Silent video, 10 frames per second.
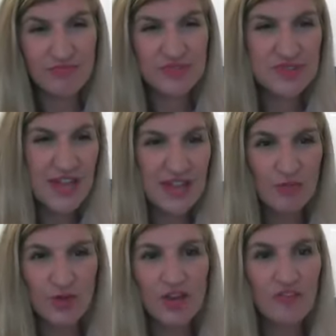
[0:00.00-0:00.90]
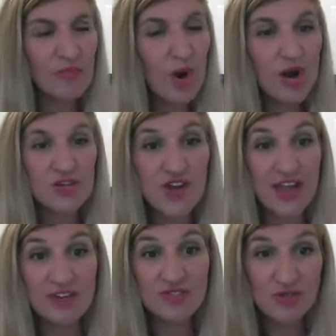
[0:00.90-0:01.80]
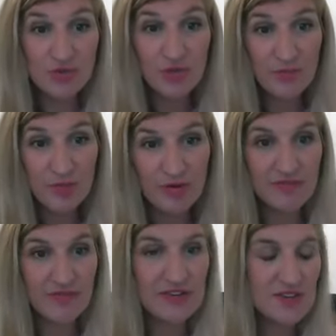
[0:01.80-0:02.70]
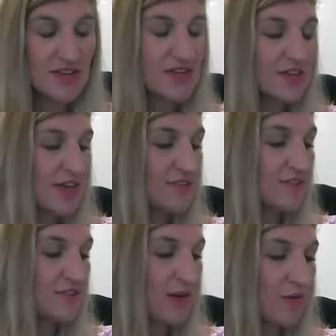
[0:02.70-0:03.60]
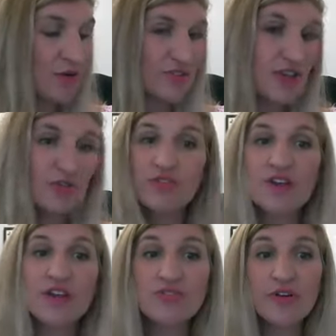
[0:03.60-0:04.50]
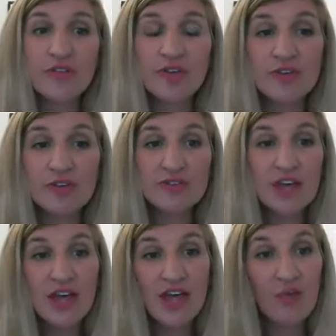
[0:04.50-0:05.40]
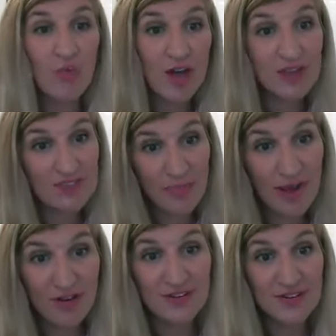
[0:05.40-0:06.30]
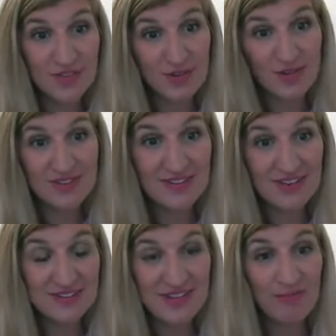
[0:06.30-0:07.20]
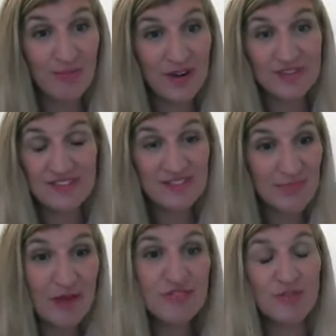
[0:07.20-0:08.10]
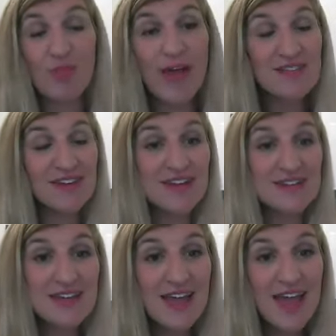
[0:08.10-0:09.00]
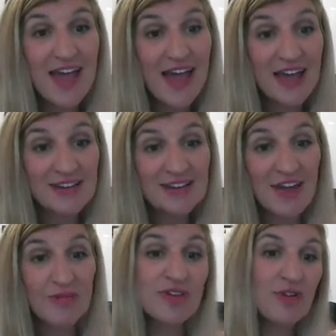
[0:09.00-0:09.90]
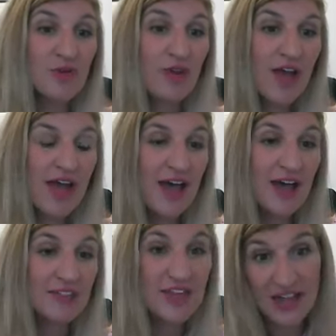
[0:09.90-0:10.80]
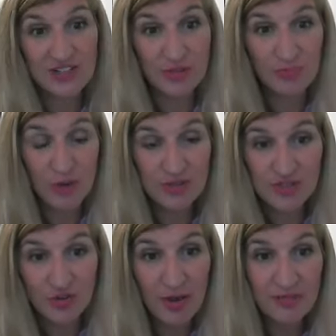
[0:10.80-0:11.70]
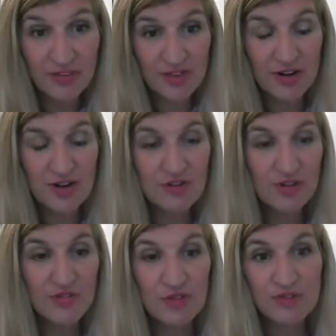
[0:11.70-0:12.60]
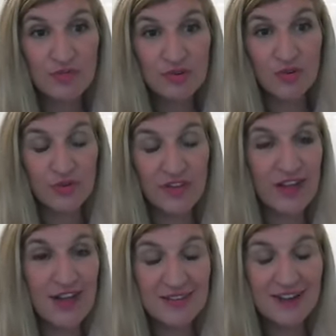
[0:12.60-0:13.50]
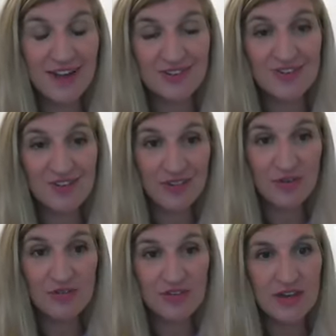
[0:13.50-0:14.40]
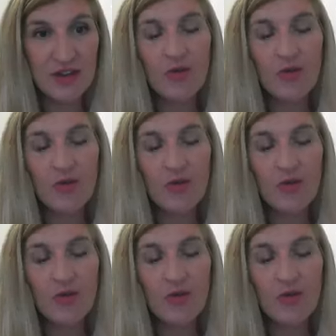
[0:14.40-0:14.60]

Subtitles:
second week of March, I had 2 immigrant visa cases that were scheduled for interviews. One is the parent of a U.S. citizen, one is the spouse of a resident. And, they actually both showed up for their interviews and were told that the consulate had just closed